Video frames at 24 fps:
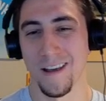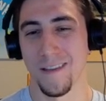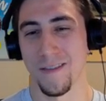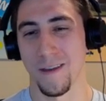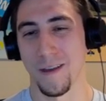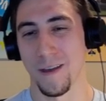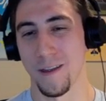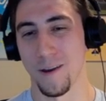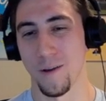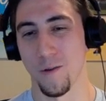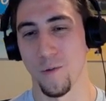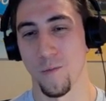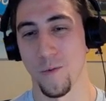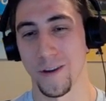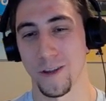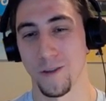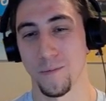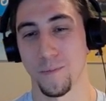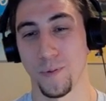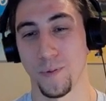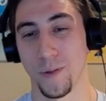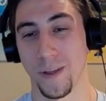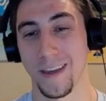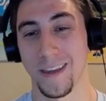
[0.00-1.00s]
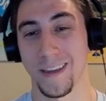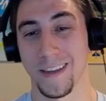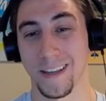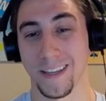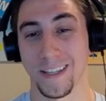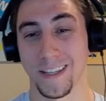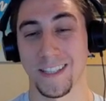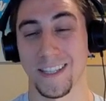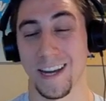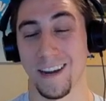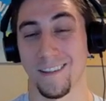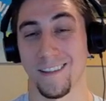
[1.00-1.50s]
then when you play
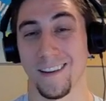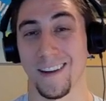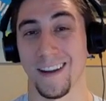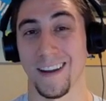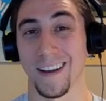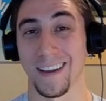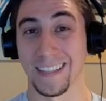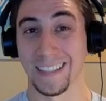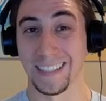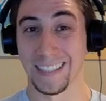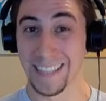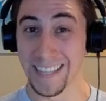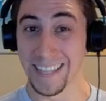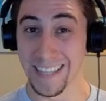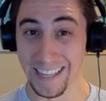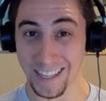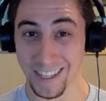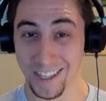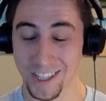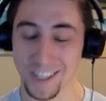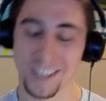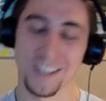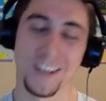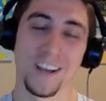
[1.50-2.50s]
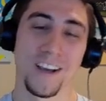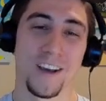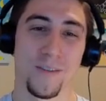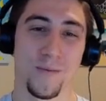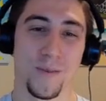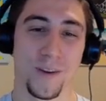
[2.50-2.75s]
Ysera Unleashed,